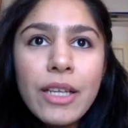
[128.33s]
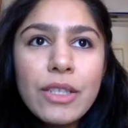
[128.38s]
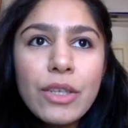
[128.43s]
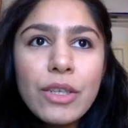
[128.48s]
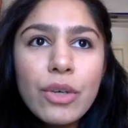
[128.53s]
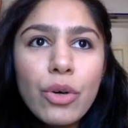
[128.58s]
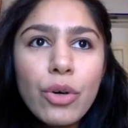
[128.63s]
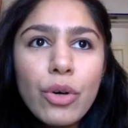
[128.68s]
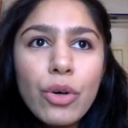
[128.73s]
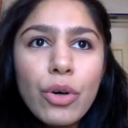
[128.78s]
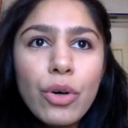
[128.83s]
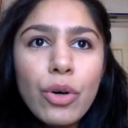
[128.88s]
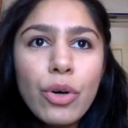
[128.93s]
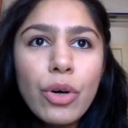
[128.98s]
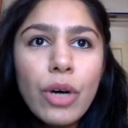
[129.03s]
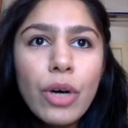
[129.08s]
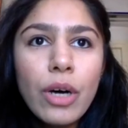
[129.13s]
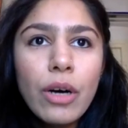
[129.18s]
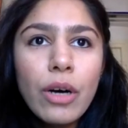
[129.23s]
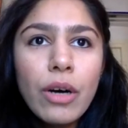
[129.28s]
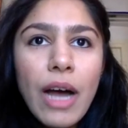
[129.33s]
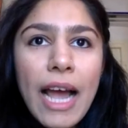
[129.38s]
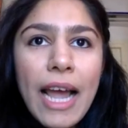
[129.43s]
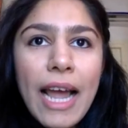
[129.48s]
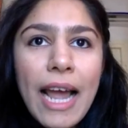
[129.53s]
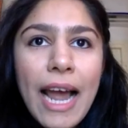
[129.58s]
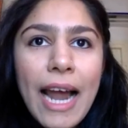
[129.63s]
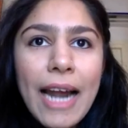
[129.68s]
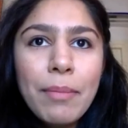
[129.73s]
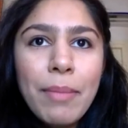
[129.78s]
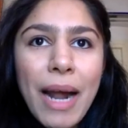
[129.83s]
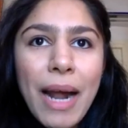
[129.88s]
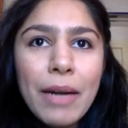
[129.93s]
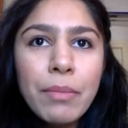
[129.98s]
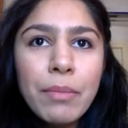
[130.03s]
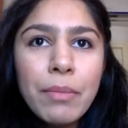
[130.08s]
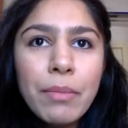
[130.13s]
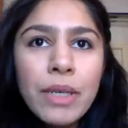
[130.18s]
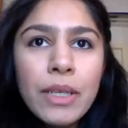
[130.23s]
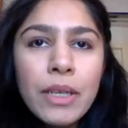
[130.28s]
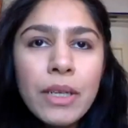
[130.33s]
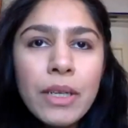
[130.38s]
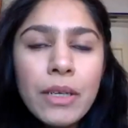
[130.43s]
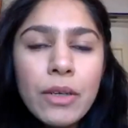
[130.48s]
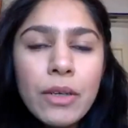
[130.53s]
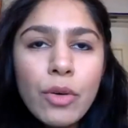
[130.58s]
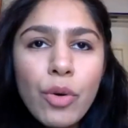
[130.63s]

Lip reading: So I had badminton